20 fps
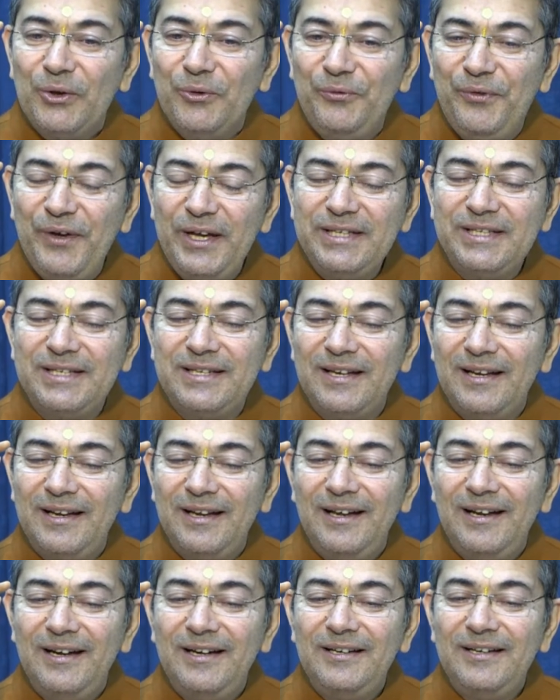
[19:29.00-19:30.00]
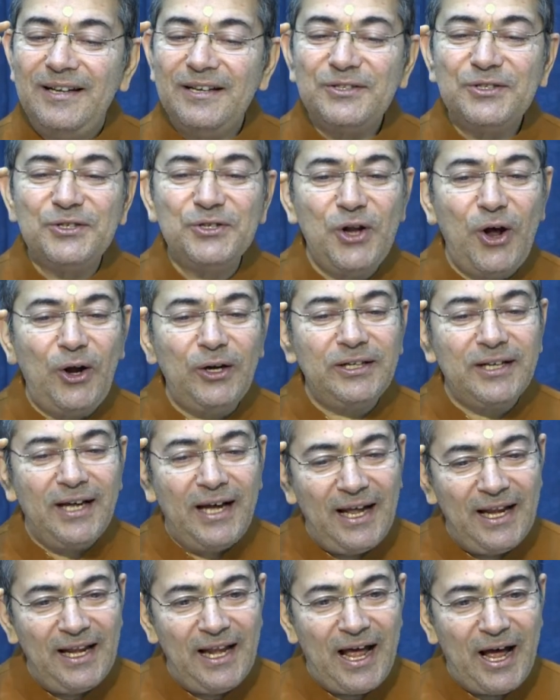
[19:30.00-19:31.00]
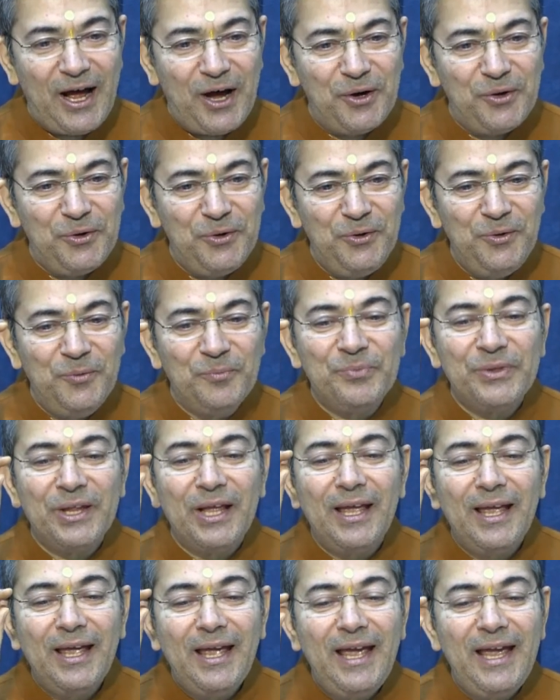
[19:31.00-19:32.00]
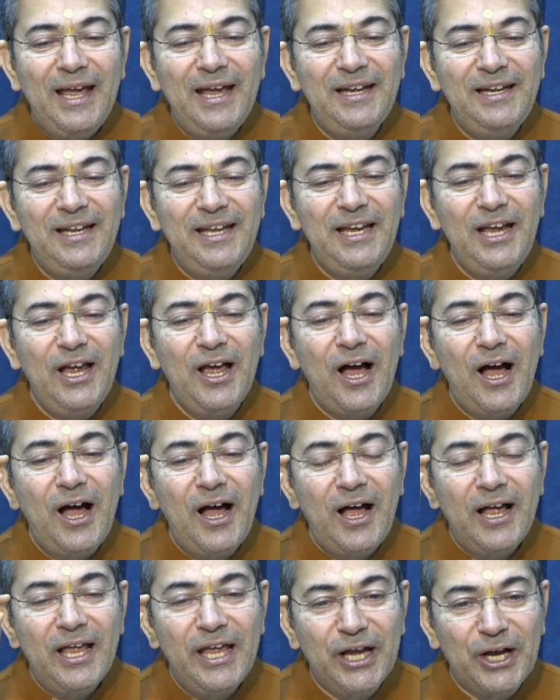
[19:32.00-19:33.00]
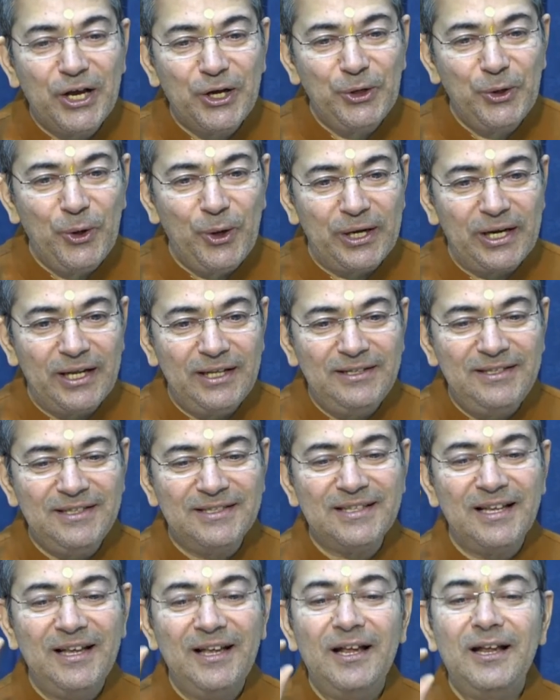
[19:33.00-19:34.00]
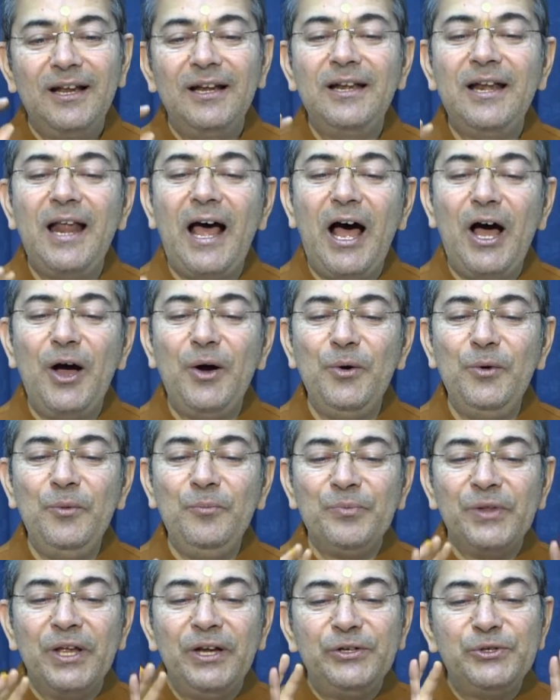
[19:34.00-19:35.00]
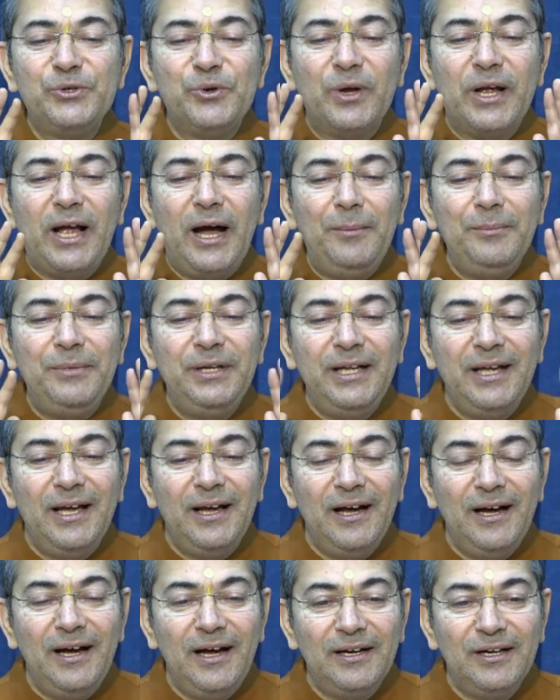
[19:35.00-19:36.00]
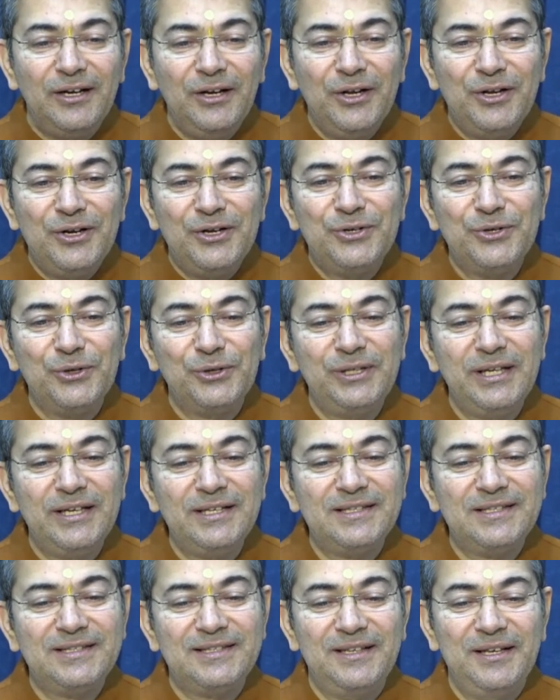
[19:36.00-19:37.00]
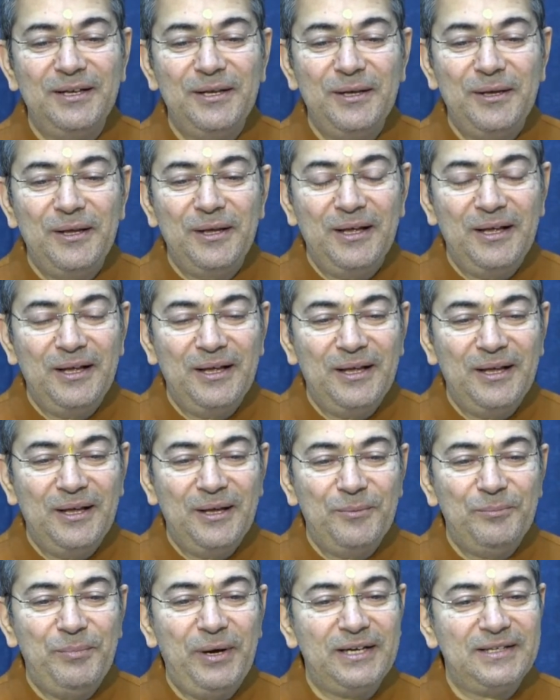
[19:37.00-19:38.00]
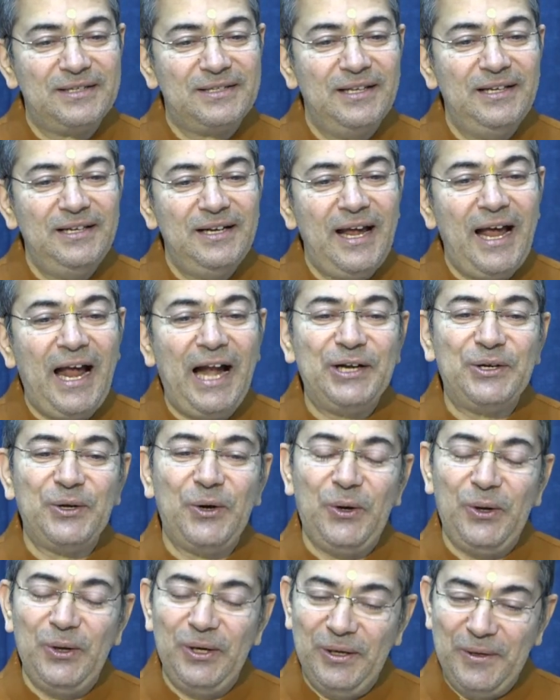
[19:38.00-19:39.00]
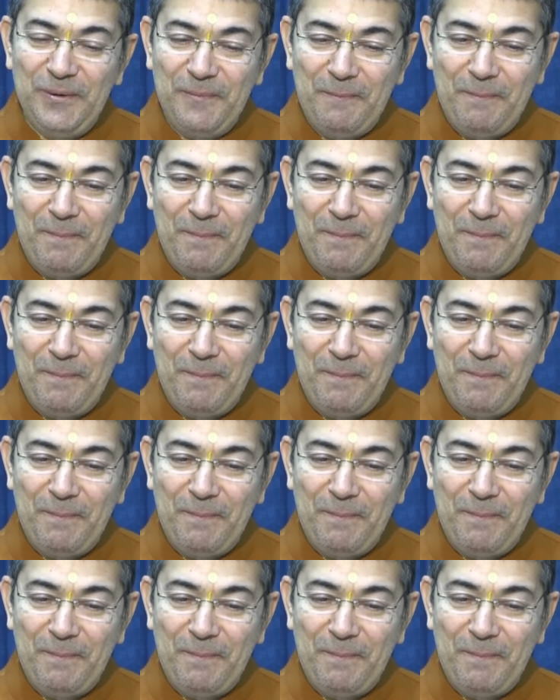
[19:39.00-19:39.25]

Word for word: which does not allow any ignorance now to come near to this person at all.